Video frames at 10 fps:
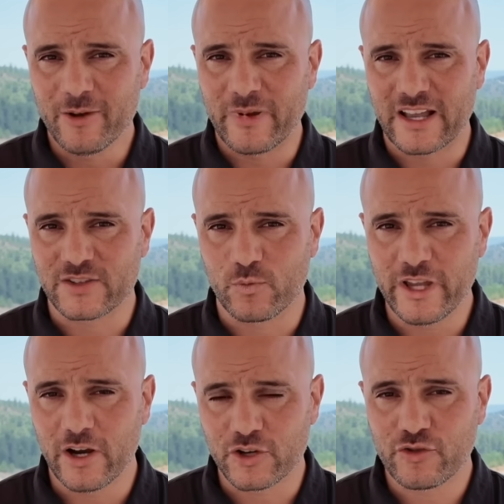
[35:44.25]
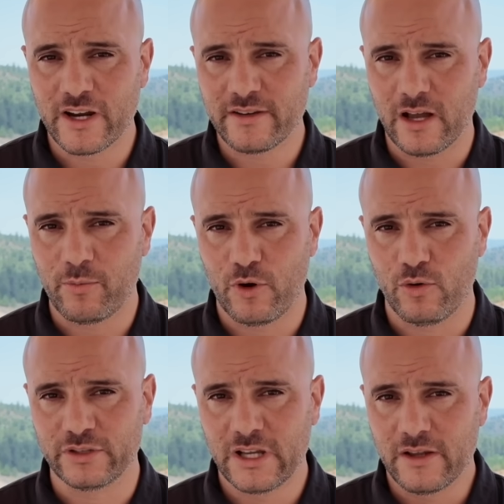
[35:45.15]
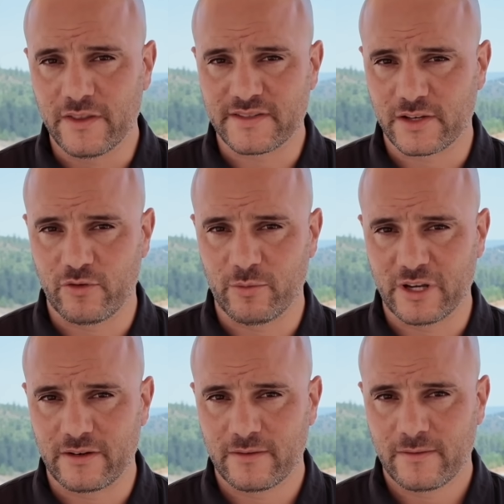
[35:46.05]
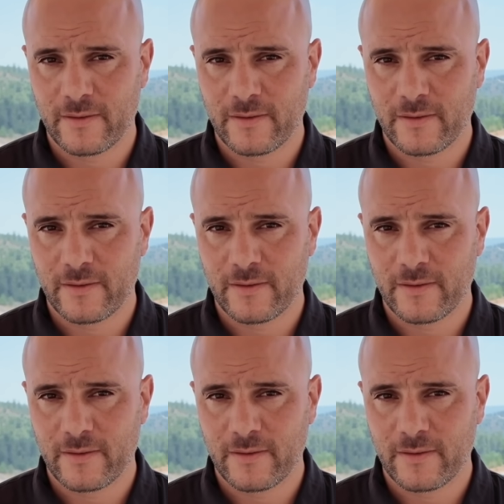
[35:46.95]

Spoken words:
because we are trying to uphold this agreement.